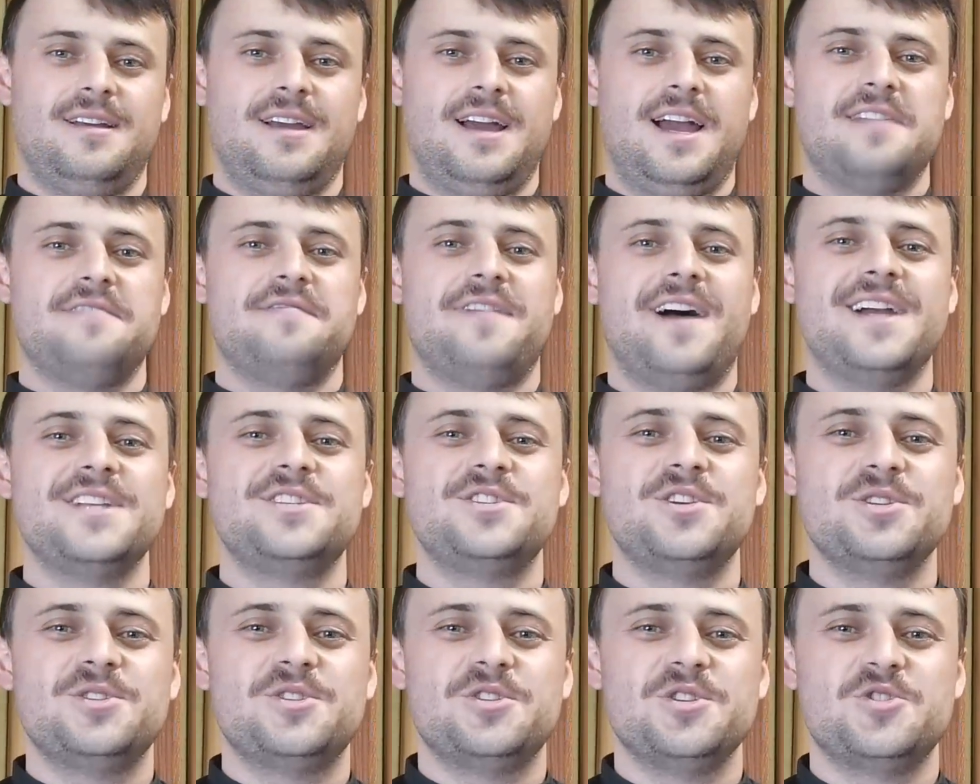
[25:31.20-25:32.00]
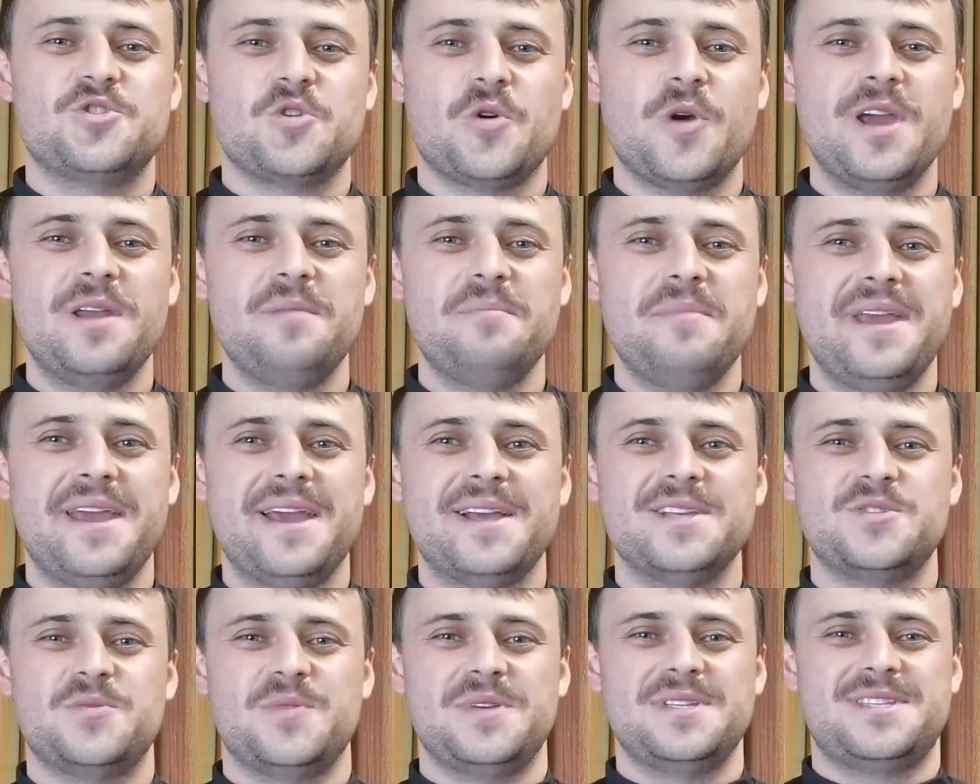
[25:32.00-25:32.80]
I invite you to join me
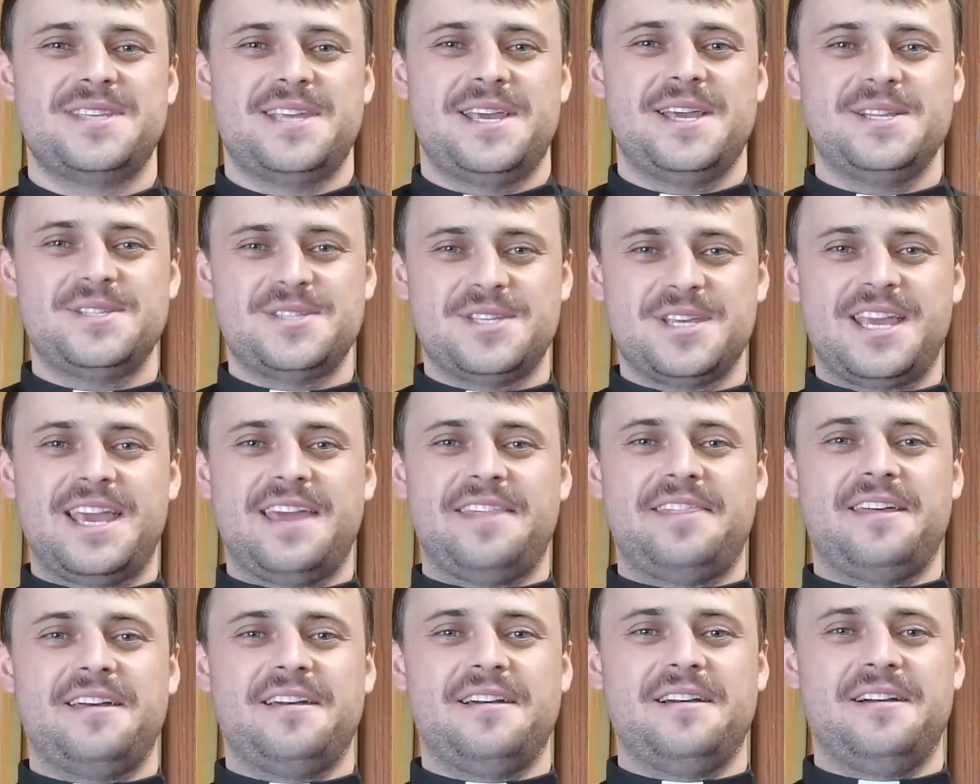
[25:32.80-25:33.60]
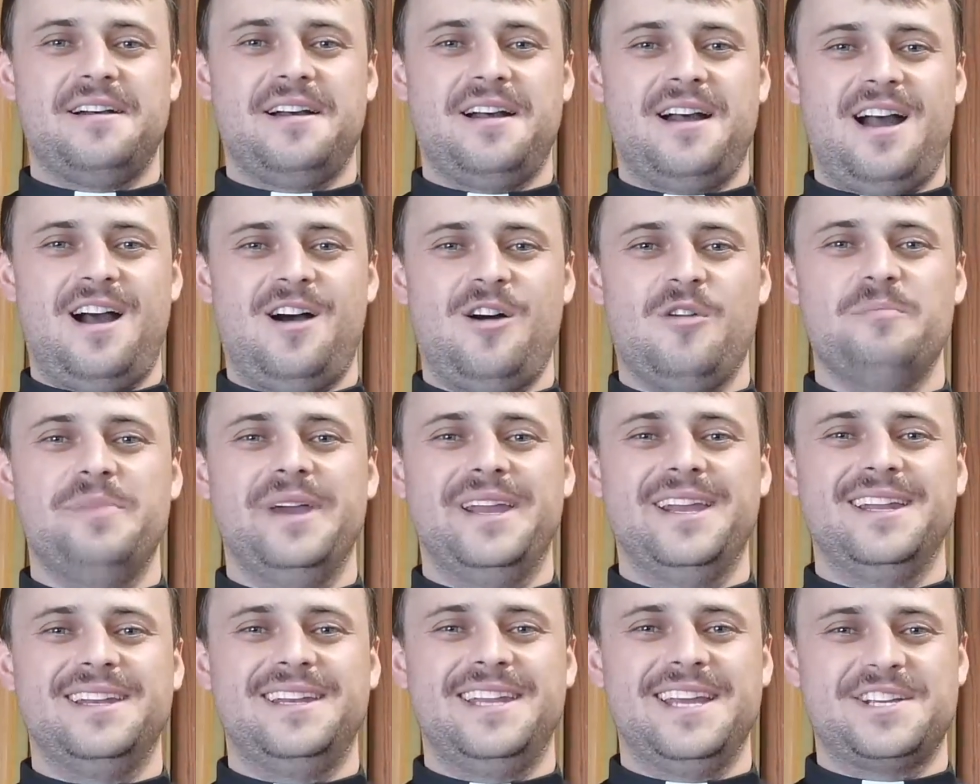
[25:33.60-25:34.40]
as we say together our
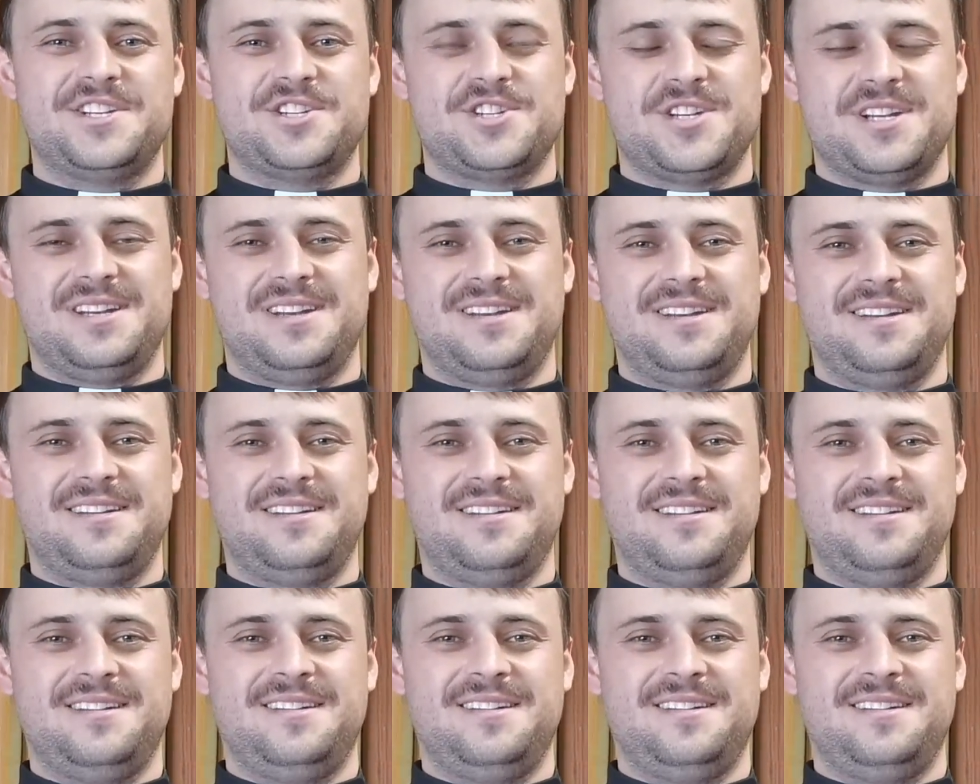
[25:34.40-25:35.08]
benediction.